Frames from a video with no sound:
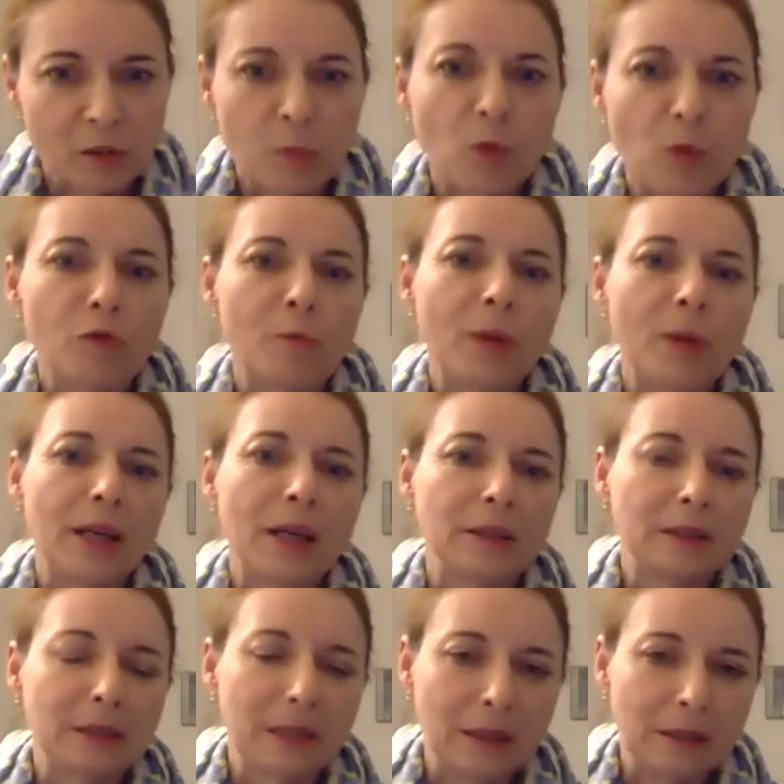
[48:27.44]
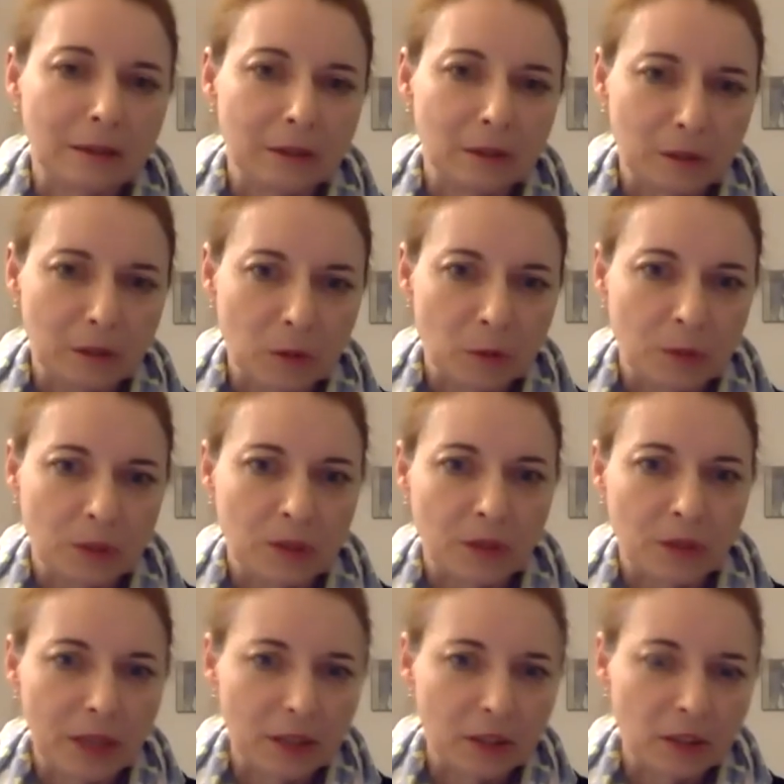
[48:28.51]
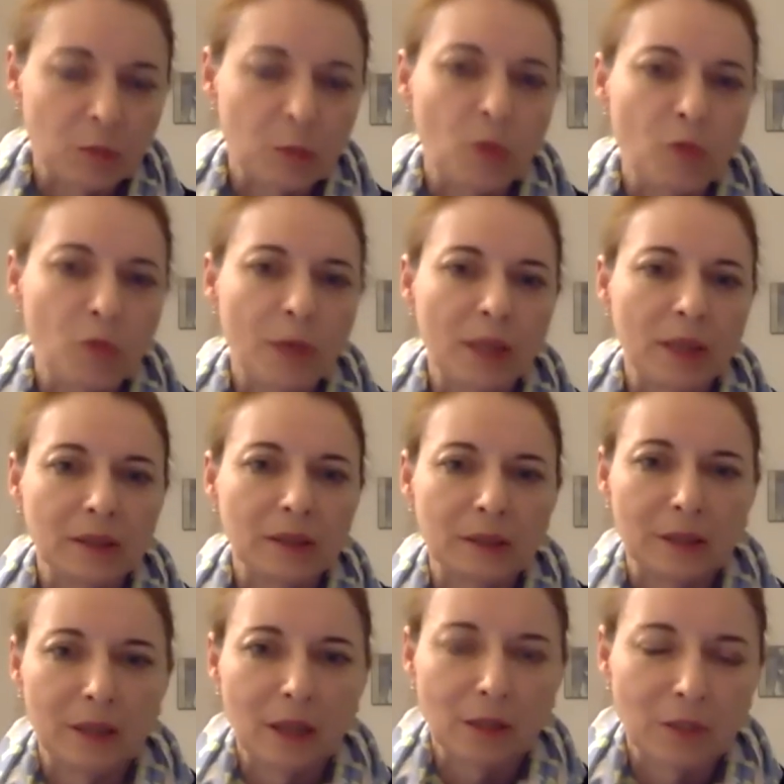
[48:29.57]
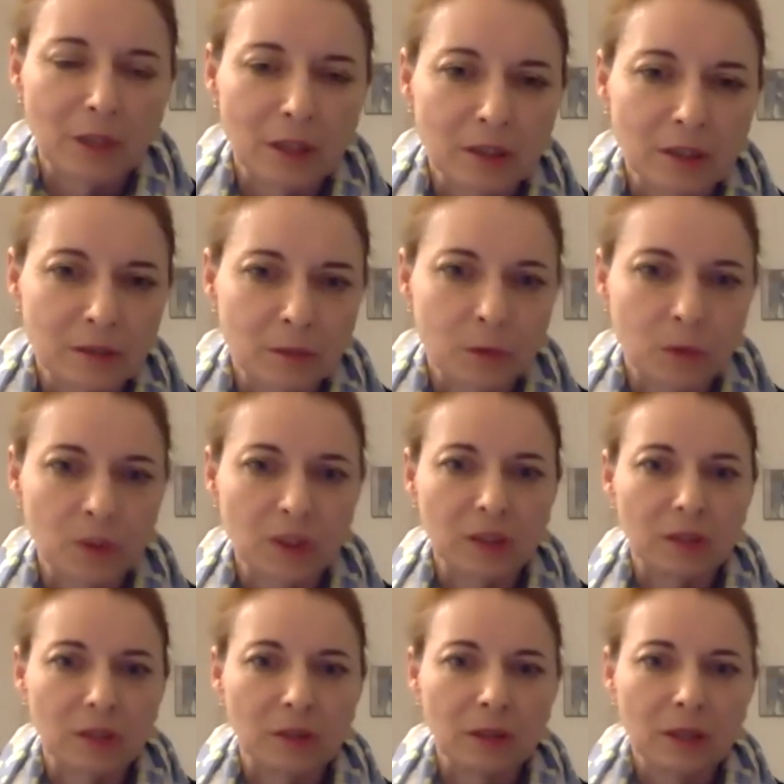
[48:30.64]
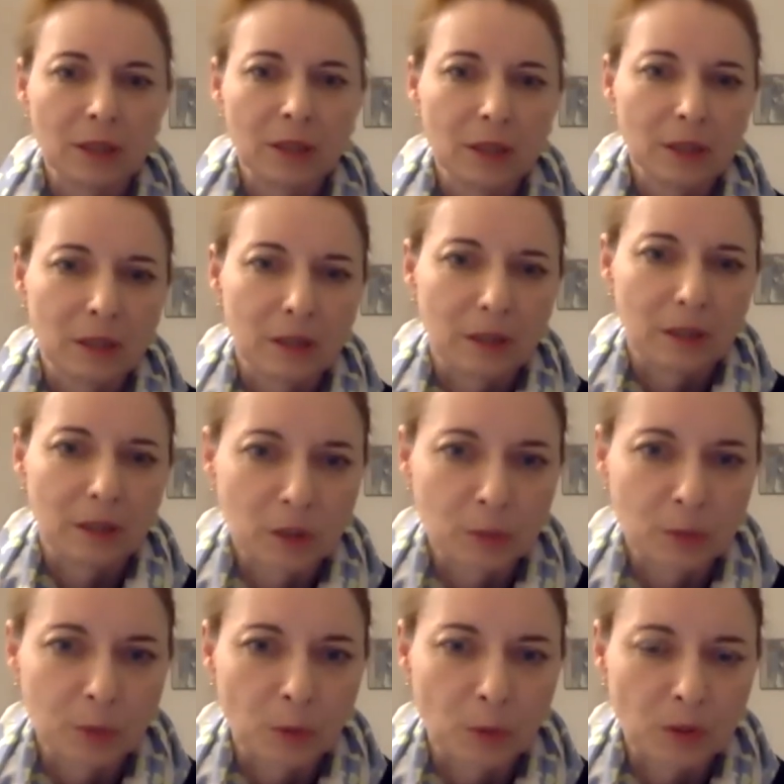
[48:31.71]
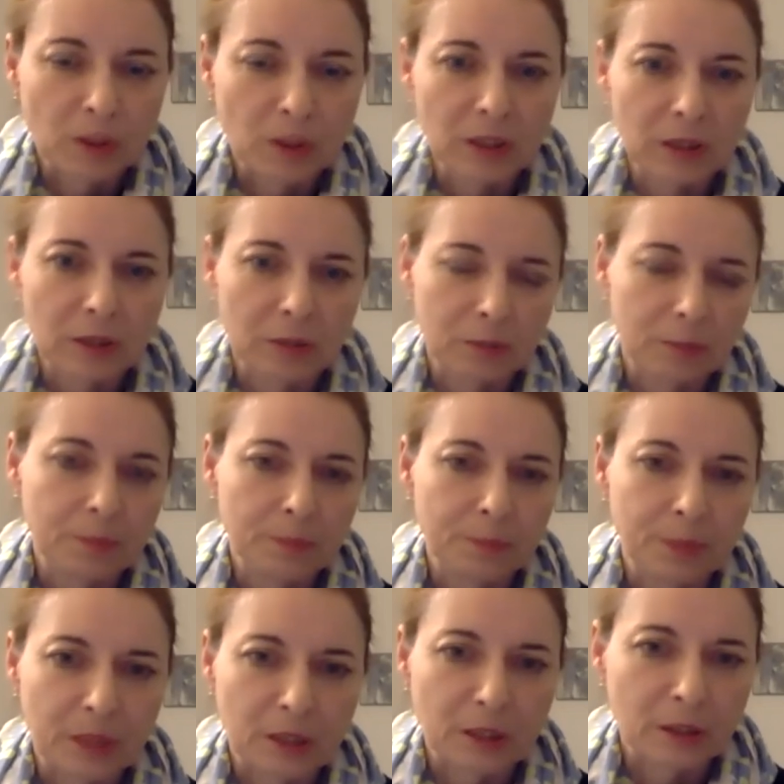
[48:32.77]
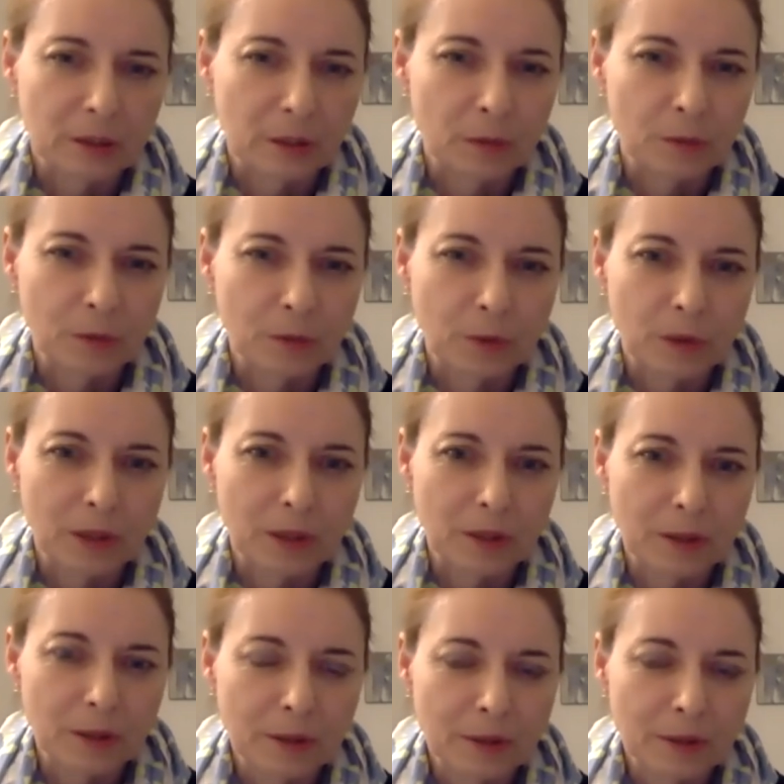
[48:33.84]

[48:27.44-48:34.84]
movement and the human rights movement that Havel was the spokesperson for.